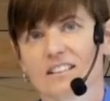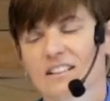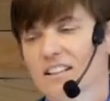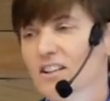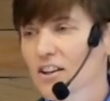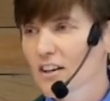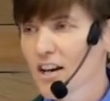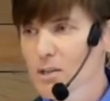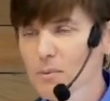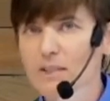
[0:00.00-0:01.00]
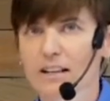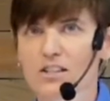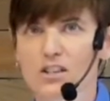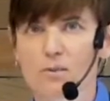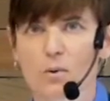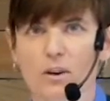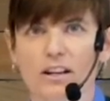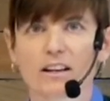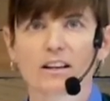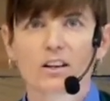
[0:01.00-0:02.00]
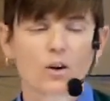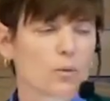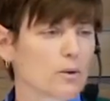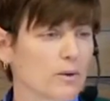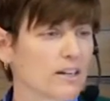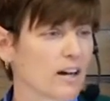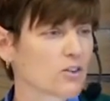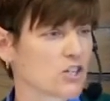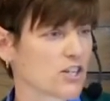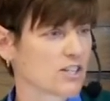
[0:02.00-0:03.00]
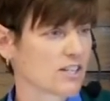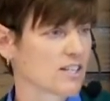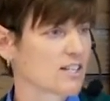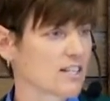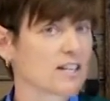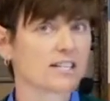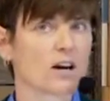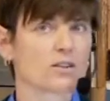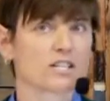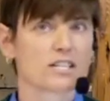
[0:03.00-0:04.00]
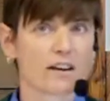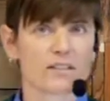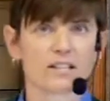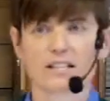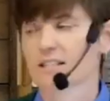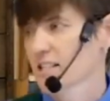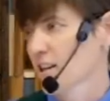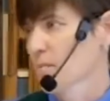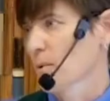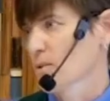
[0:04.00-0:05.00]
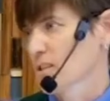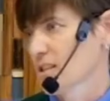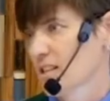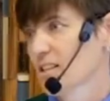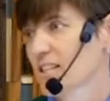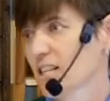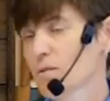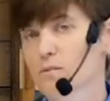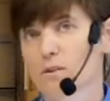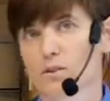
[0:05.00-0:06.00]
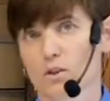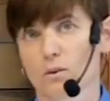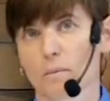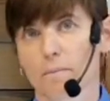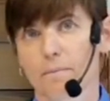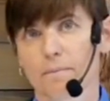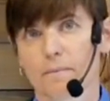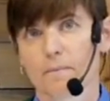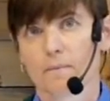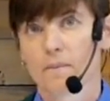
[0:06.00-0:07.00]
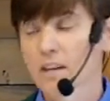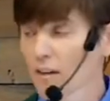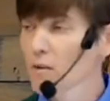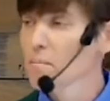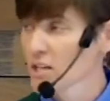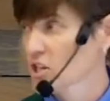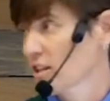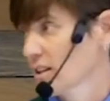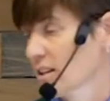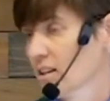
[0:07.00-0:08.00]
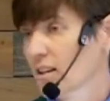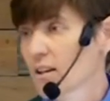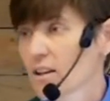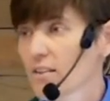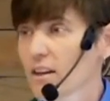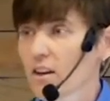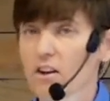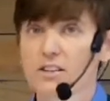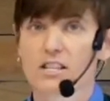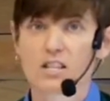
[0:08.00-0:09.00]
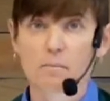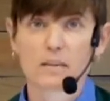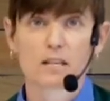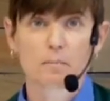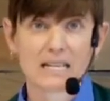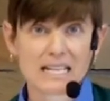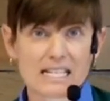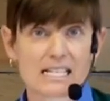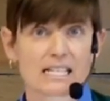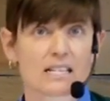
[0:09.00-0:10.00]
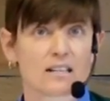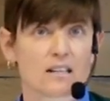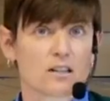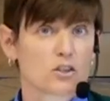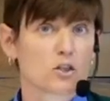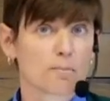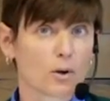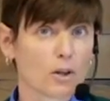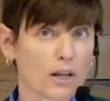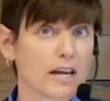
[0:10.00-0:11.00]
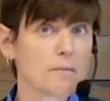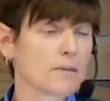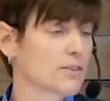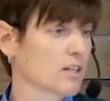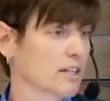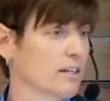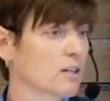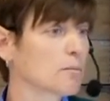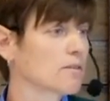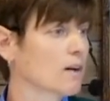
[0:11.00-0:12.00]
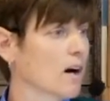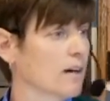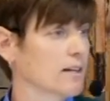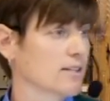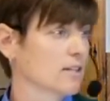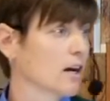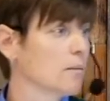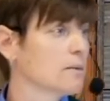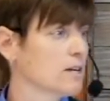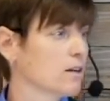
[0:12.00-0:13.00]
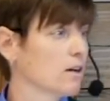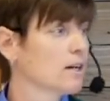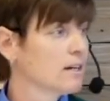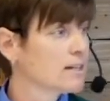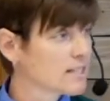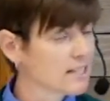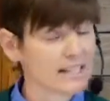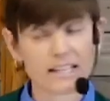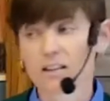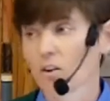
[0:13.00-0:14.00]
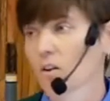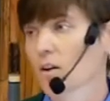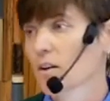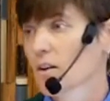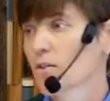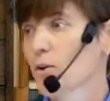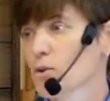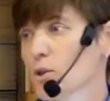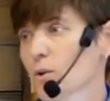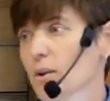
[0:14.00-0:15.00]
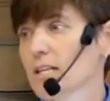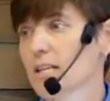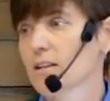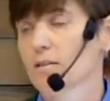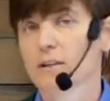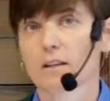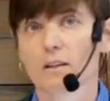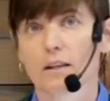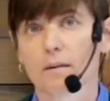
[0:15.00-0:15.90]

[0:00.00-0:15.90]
In our gospel text this morning, we read how Jesus sends out 70 disciples in teams of two. They have a mission. They are to speak peace, to proclaim that the kingdom of God has come near, and to heal those who are in need of healing.